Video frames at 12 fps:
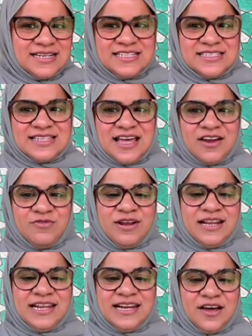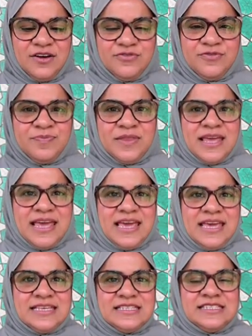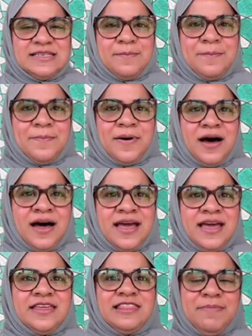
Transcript: Good tools. And a sentence that I really love